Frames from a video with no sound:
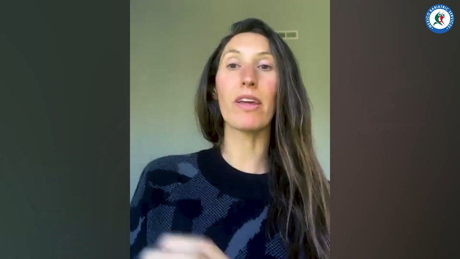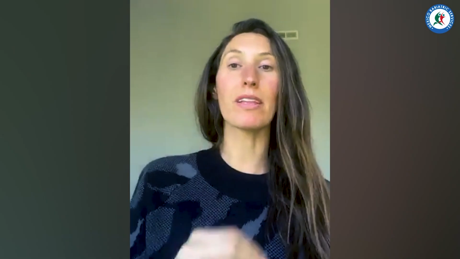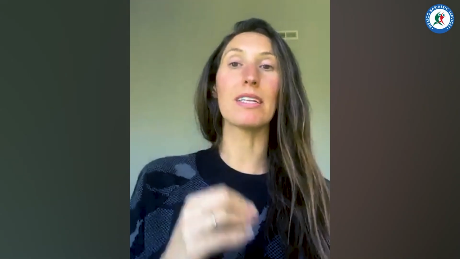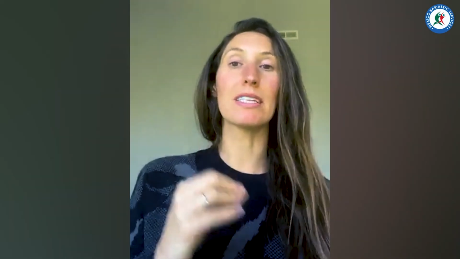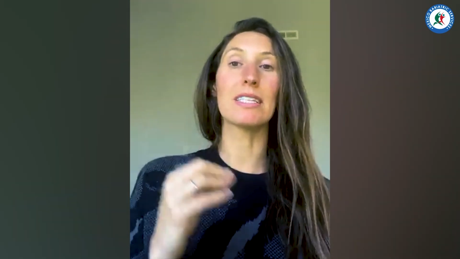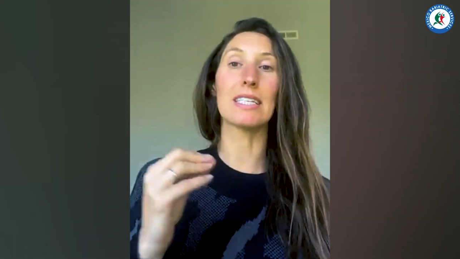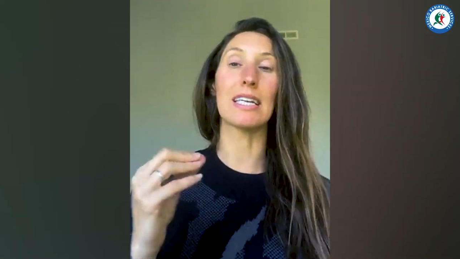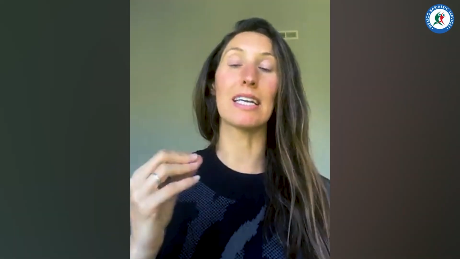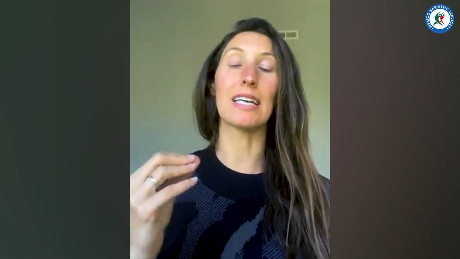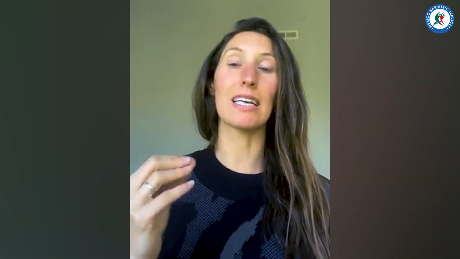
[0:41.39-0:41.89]

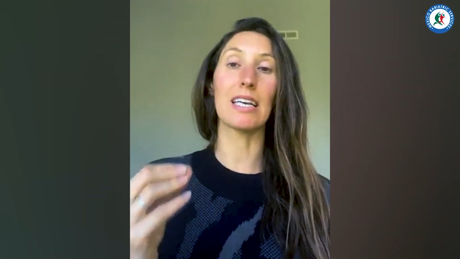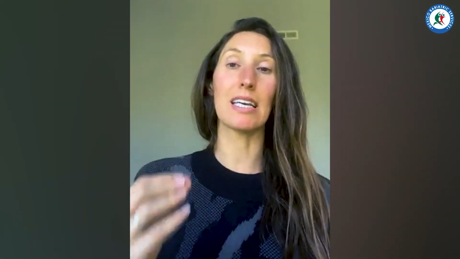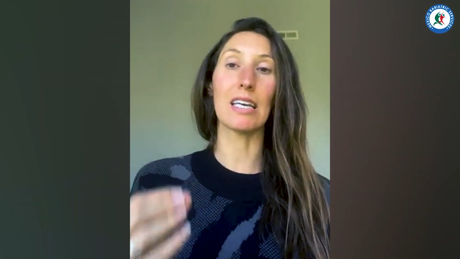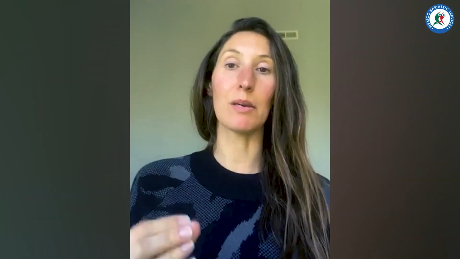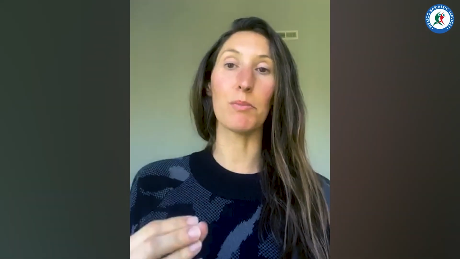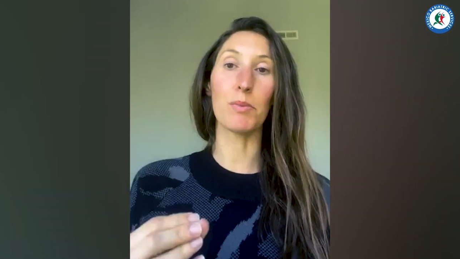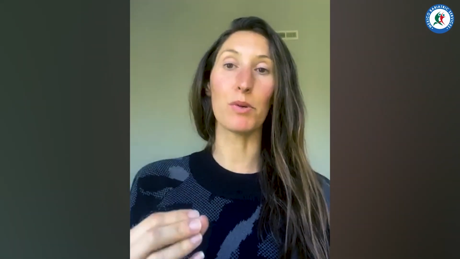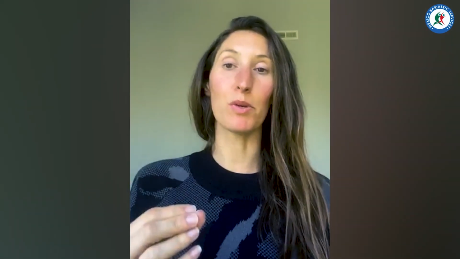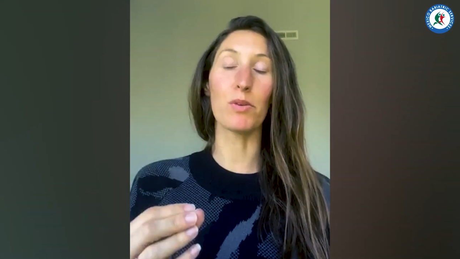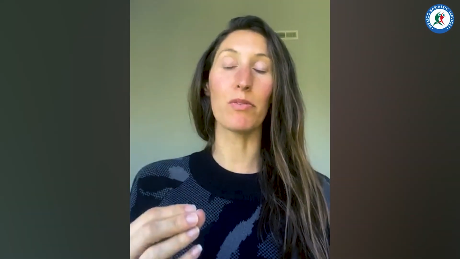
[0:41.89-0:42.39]
that's going to
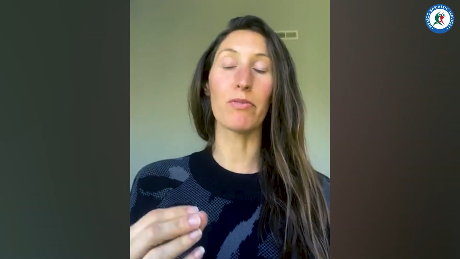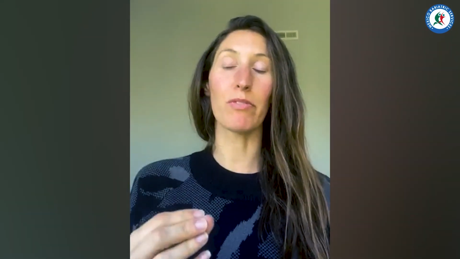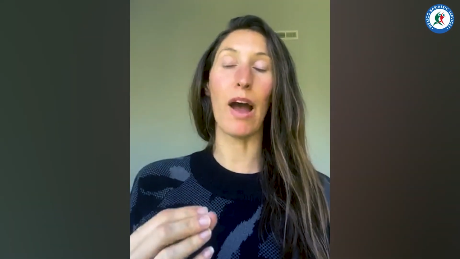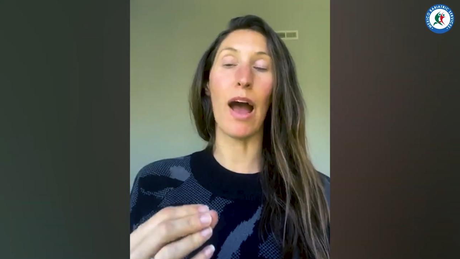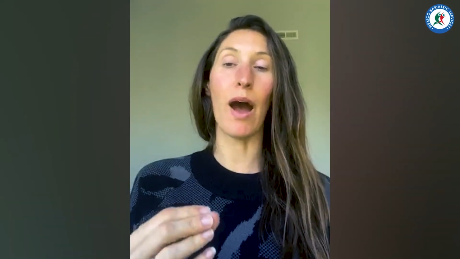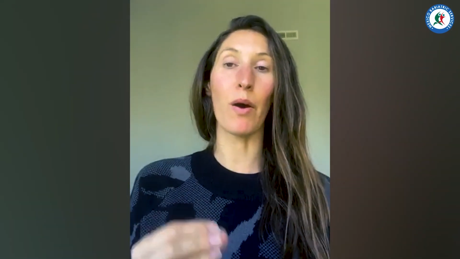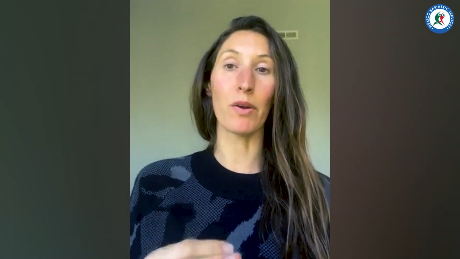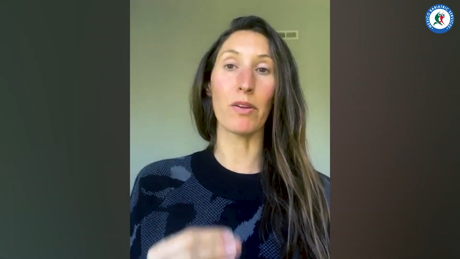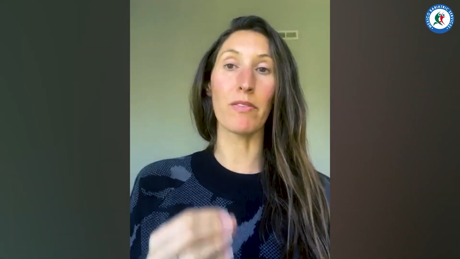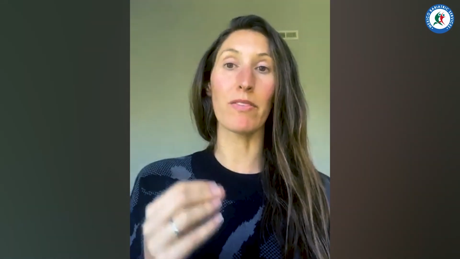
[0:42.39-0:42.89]
keep you
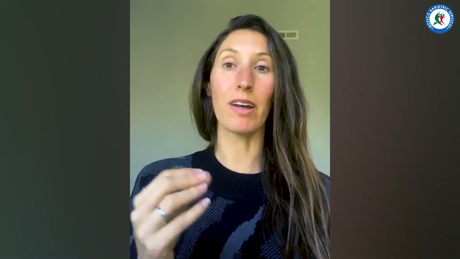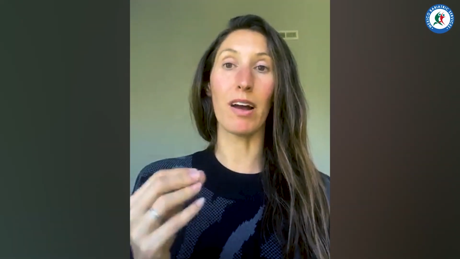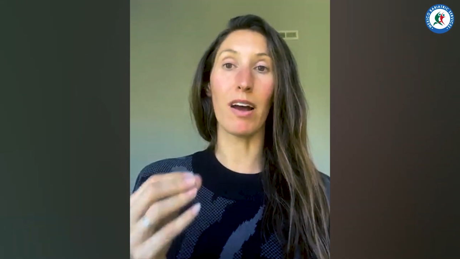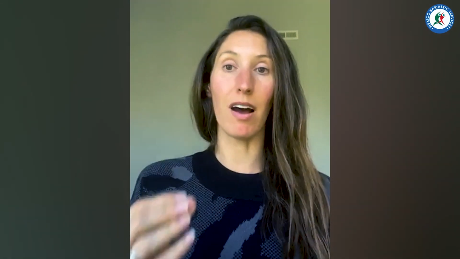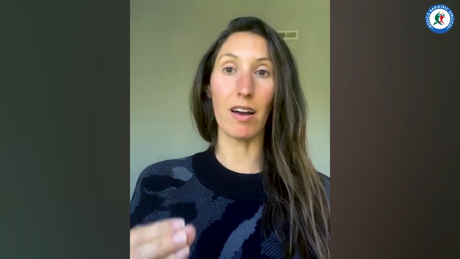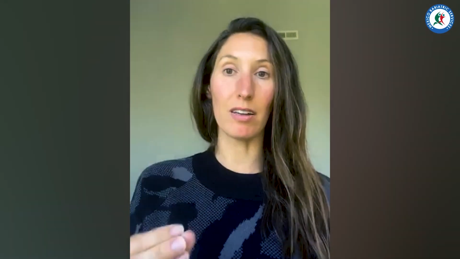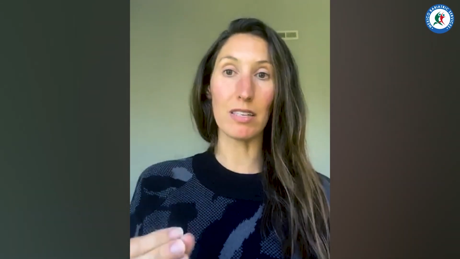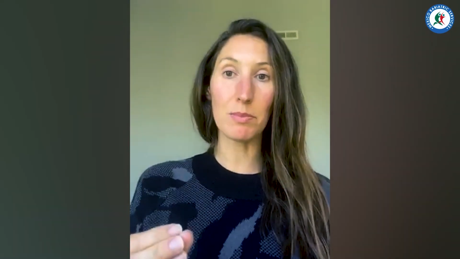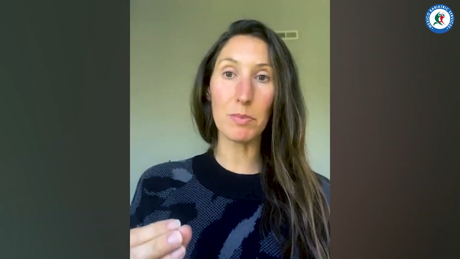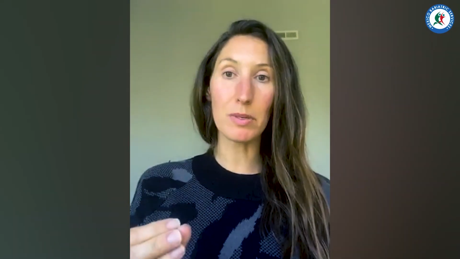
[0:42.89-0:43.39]
out of the
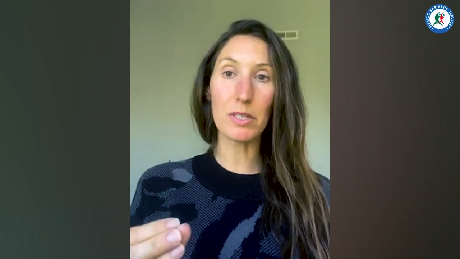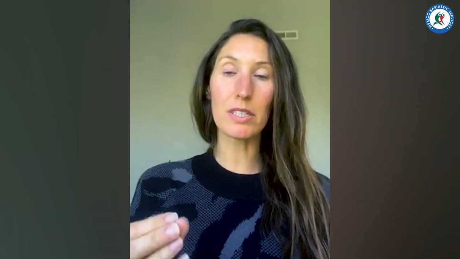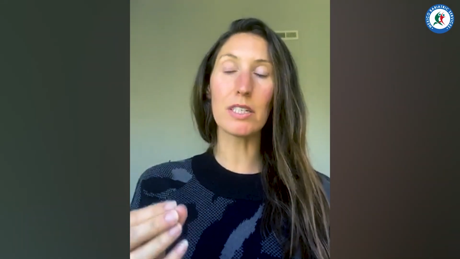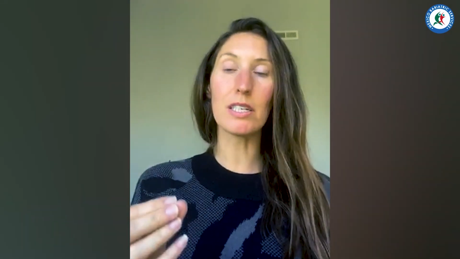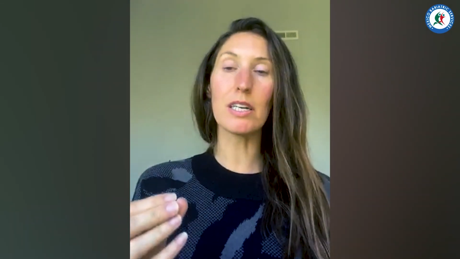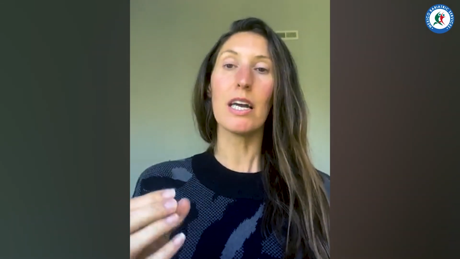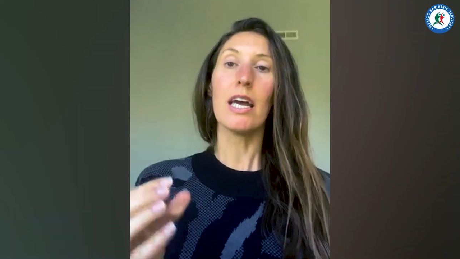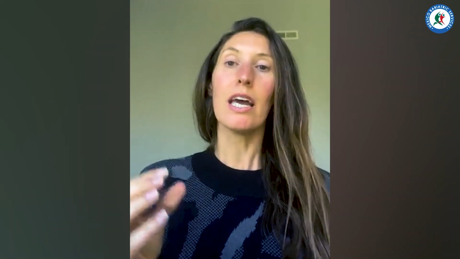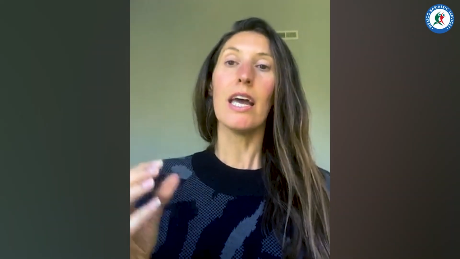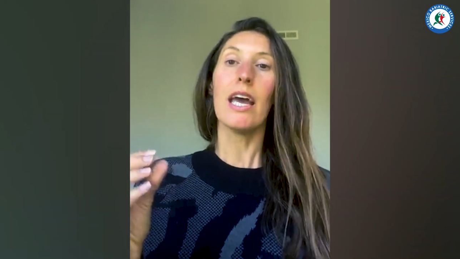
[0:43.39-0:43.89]
hospital